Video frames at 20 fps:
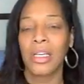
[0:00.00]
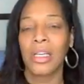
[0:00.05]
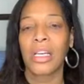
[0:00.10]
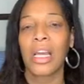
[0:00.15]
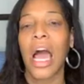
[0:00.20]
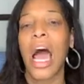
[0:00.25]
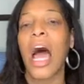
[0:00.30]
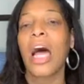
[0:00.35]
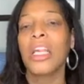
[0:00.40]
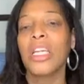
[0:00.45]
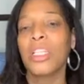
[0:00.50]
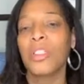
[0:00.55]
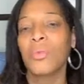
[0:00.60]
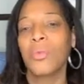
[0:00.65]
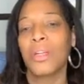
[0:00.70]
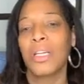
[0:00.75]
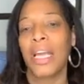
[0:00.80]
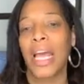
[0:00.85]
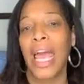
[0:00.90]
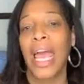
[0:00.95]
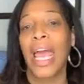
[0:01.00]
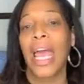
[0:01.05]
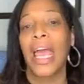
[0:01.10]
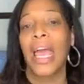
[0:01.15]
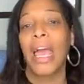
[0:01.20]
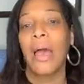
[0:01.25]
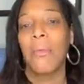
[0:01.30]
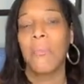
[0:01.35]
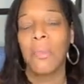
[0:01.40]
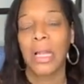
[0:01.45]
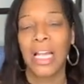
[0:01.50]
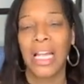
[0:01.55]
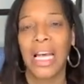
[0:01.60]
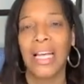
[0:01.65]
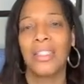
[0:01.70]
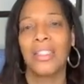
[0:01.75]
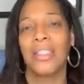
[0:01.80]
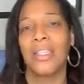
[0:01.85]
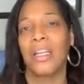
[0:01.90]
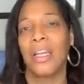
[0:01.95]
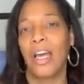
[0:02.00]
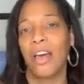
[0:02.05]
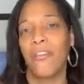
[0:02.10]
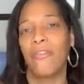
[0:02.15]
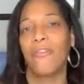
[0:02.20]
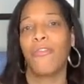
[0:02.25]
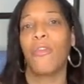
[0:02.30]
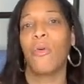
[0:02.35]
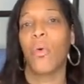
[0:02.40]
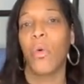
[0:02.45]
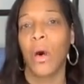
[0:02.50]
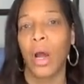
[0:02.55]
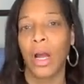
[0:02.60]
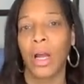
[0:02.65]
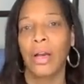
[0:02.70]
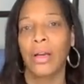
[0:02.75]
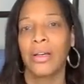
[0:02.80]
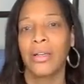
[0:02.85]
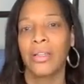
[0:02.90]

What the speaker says: Goddess Renee molested at 4.